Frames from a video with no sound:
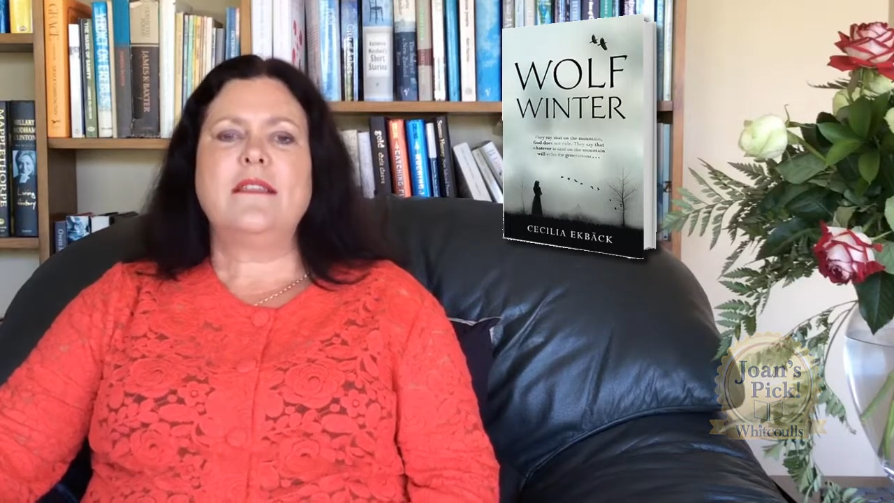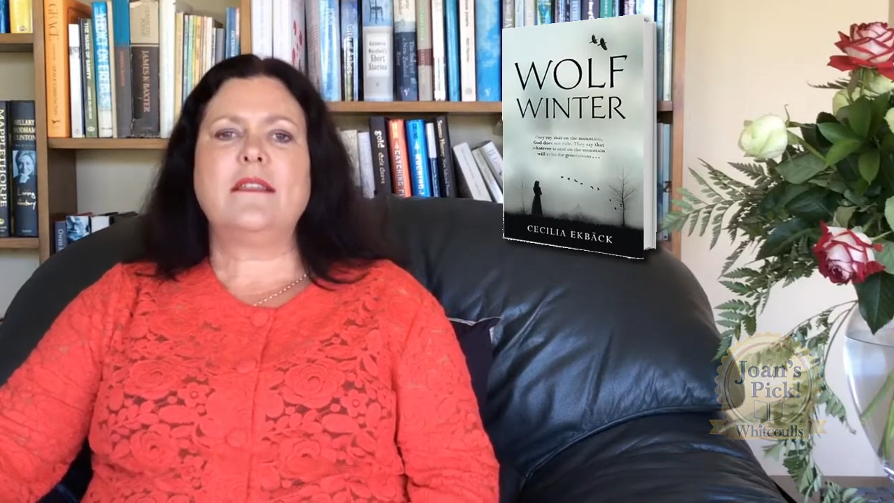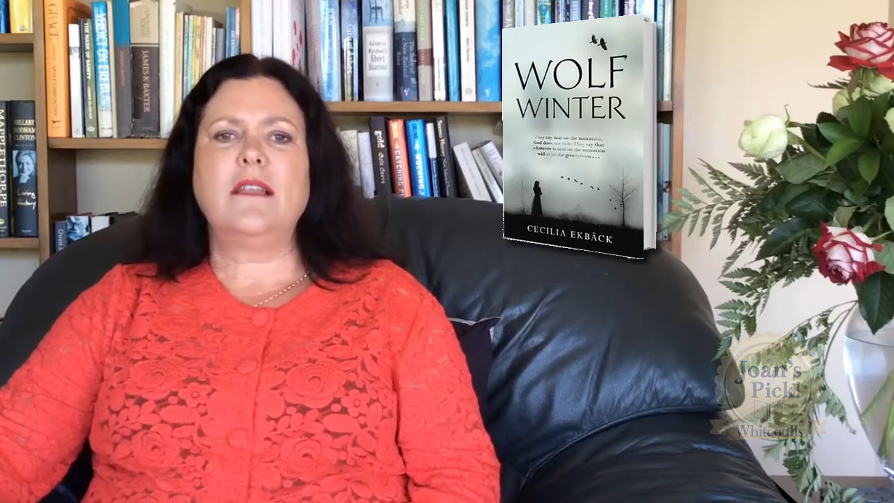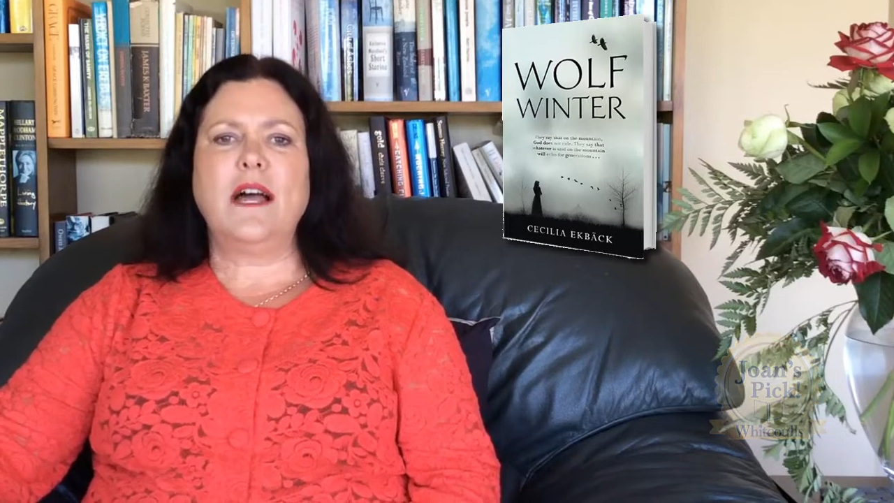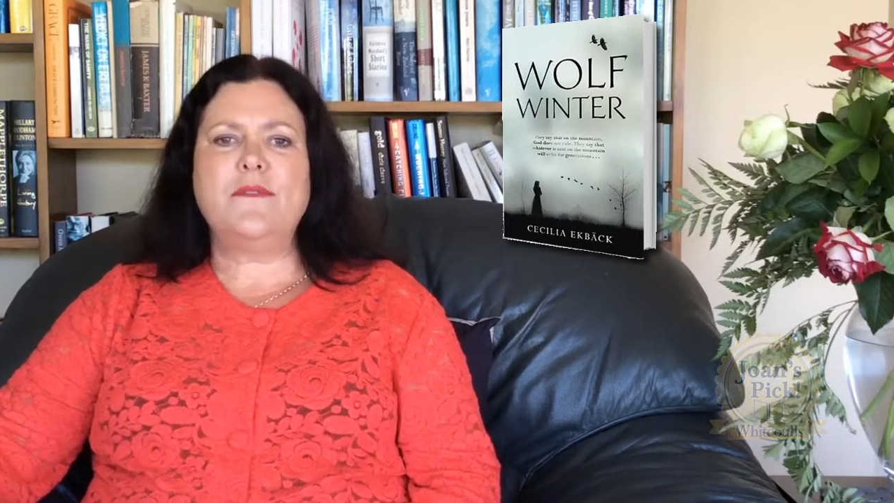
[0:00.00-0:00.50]

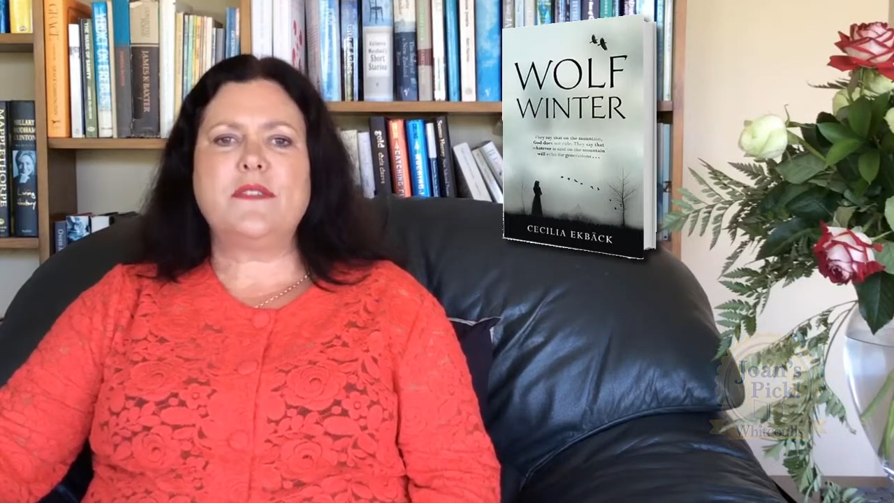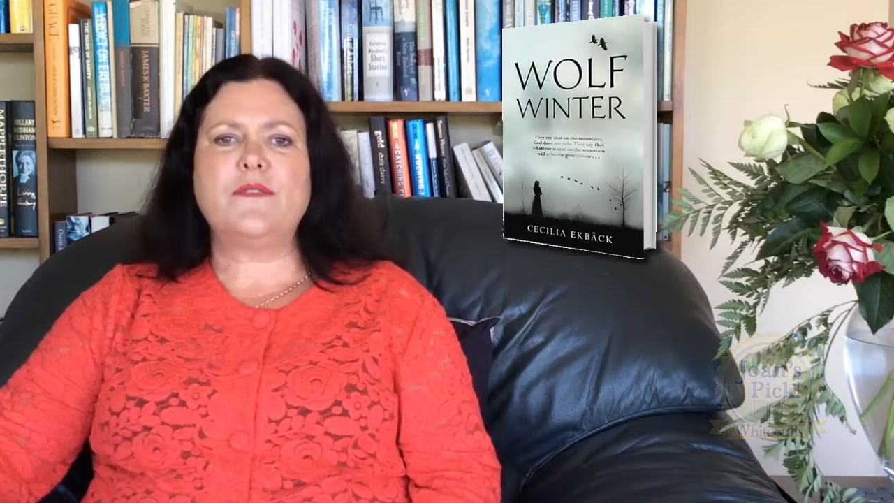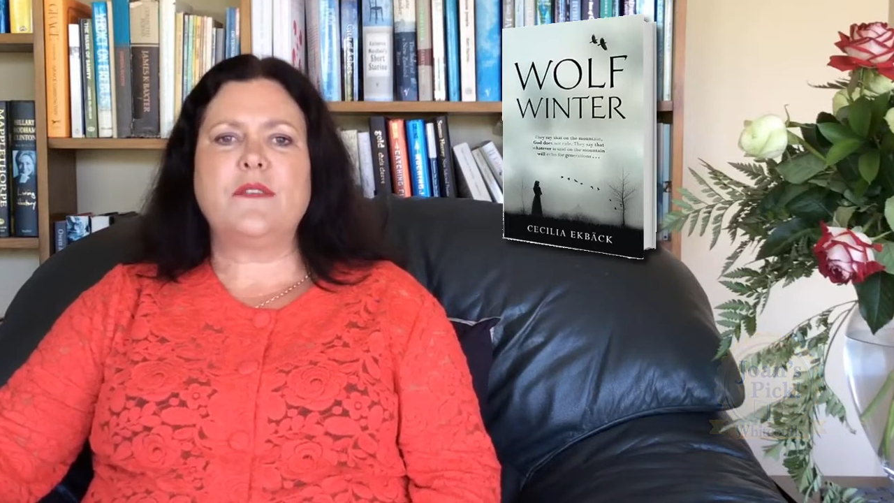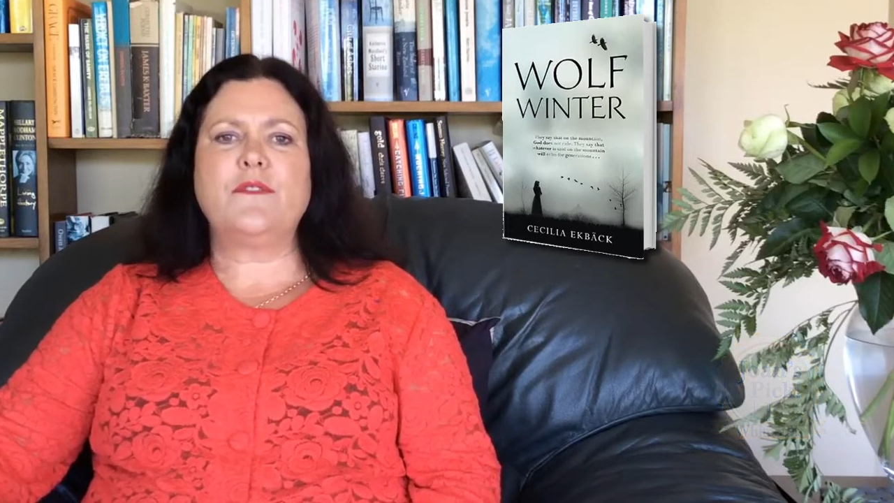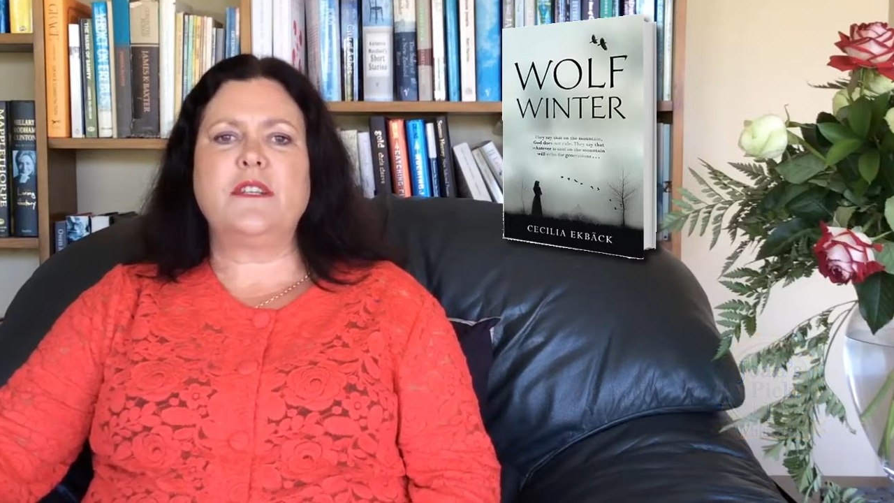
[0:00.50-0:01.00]
the lives
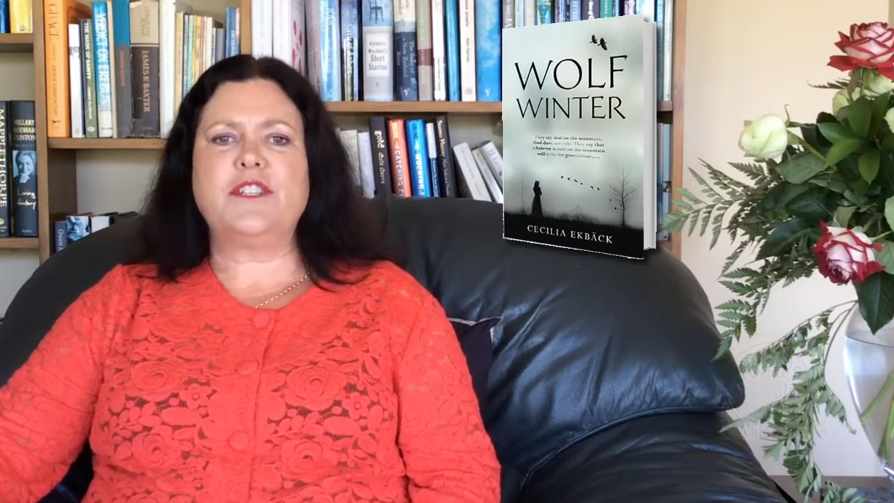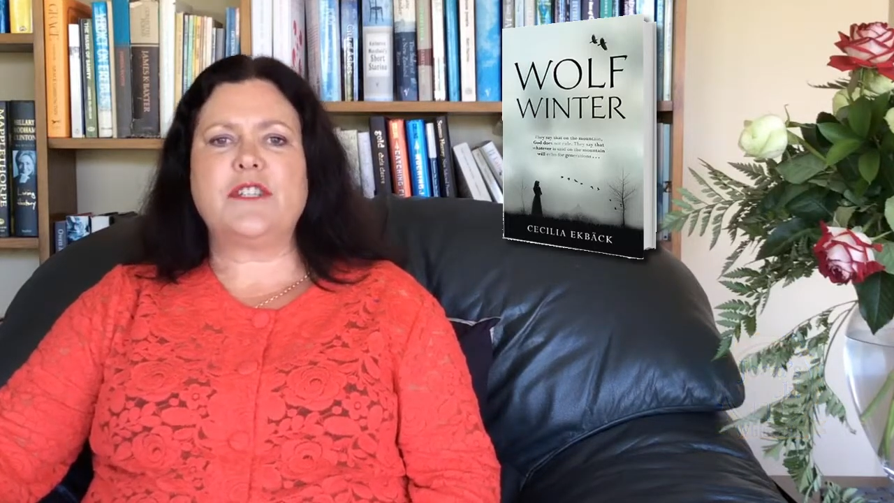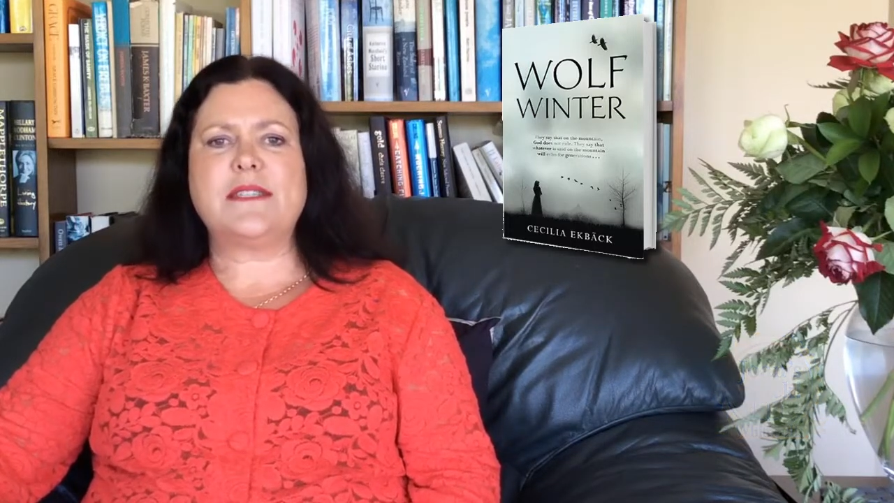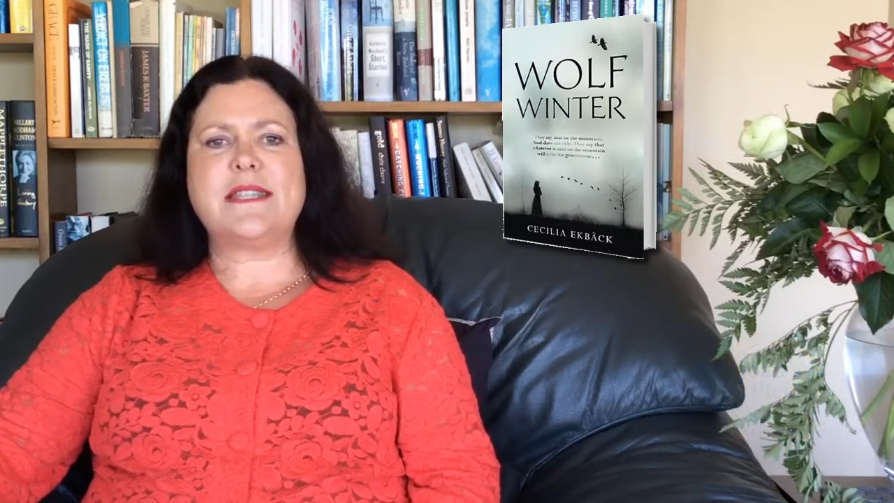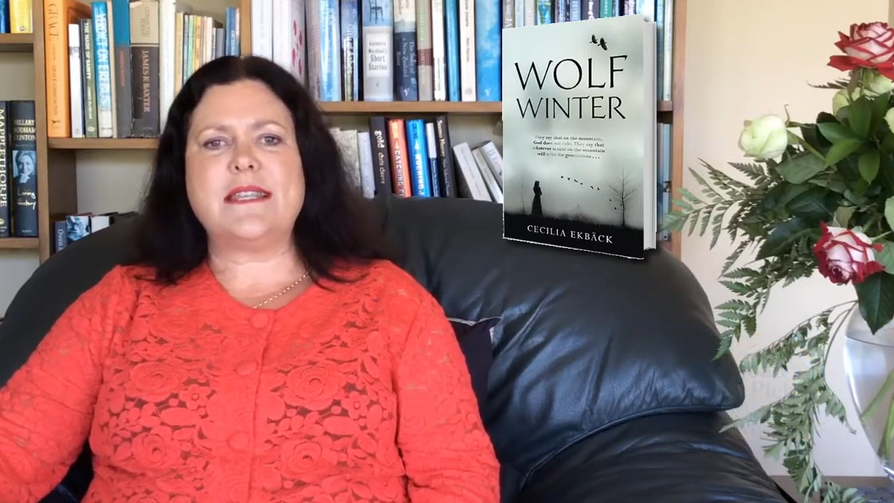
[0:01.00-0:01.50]
of the
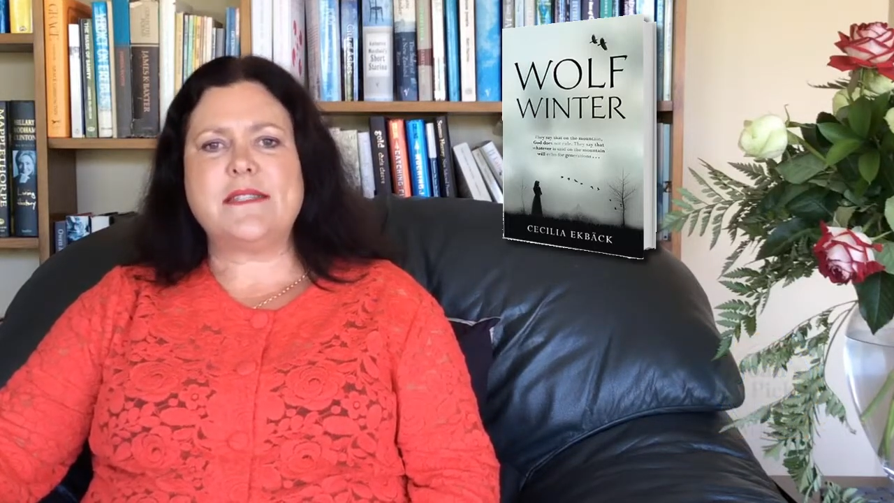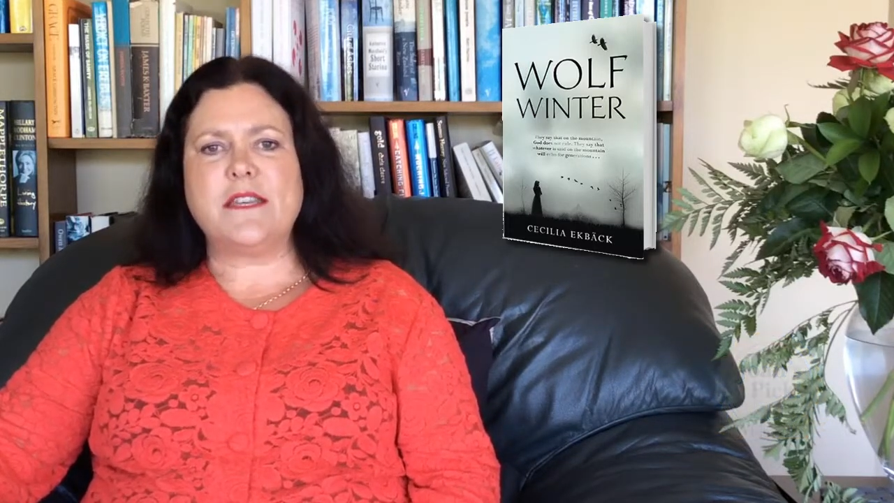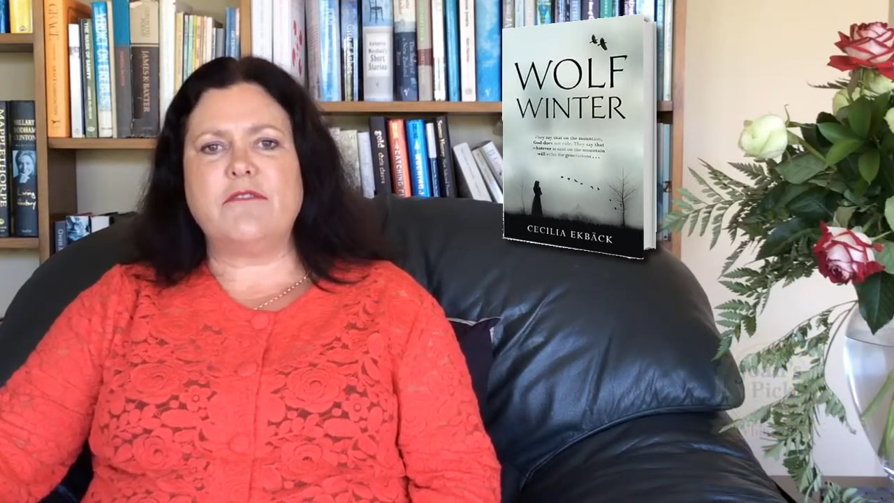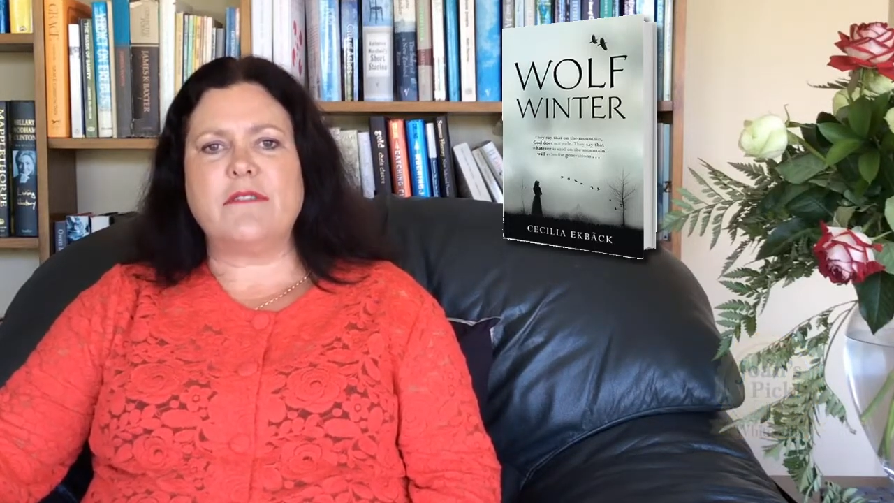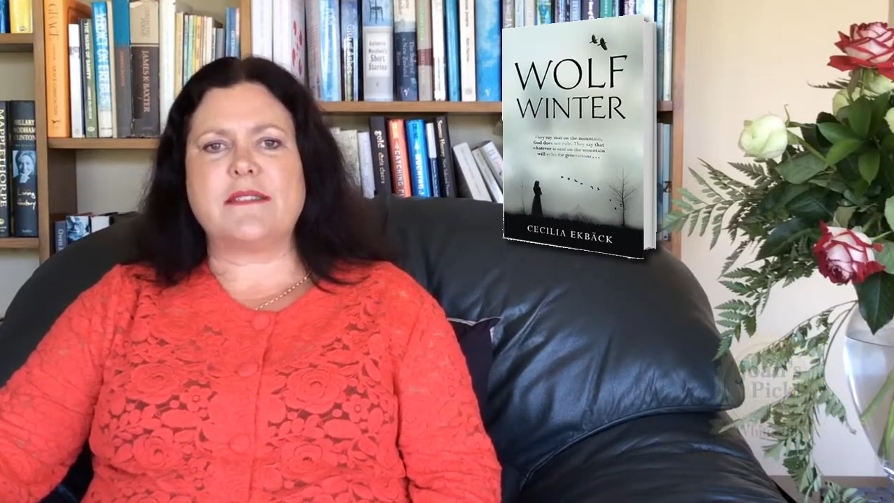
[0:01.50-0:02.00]
villagers, their
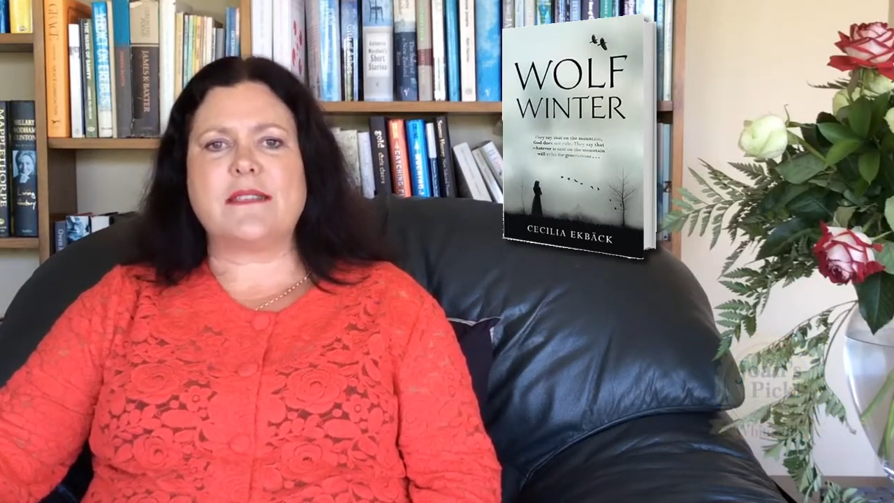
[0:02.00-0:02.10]
secrets,